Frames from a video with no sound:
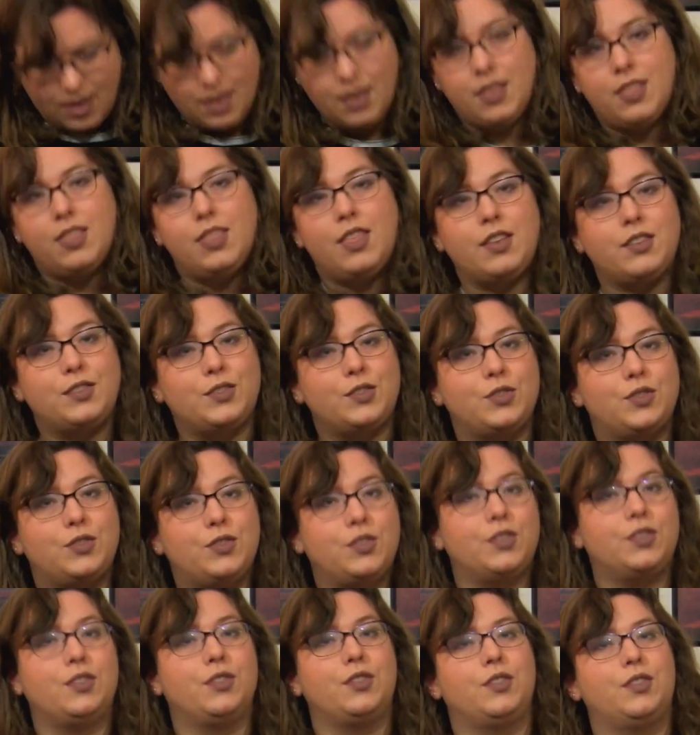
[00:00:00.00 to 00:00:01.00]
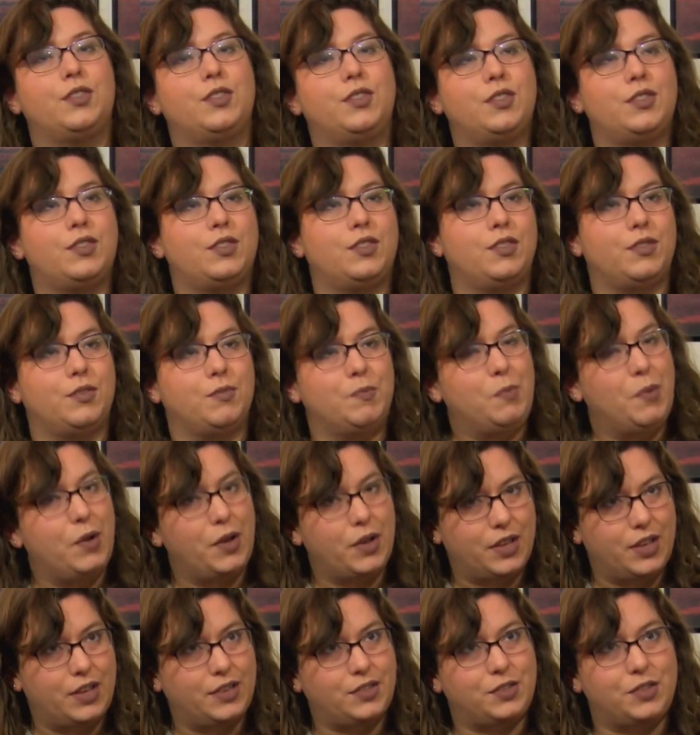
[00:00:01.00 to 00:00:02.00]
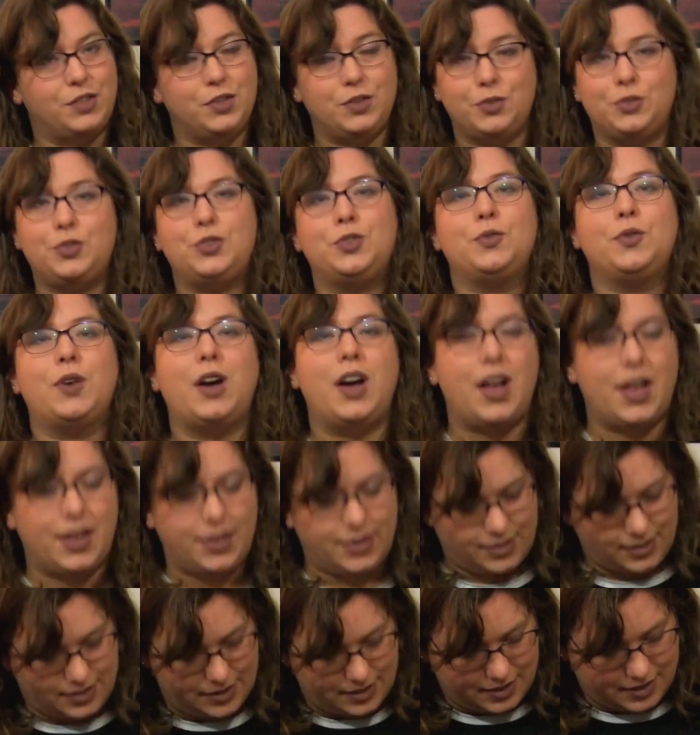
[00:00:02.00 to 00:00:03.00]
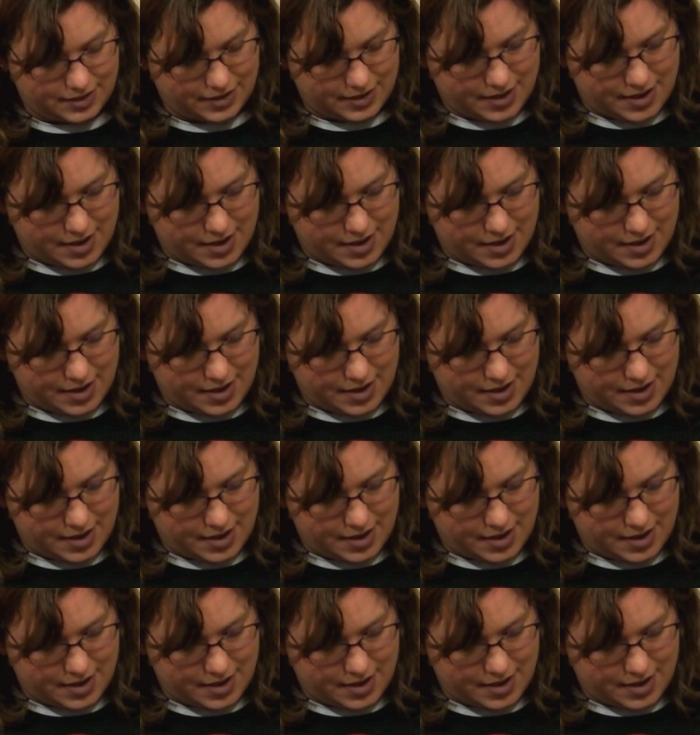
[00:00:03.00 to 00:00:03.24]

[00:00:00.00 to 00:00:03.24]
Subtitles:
This book is new to us,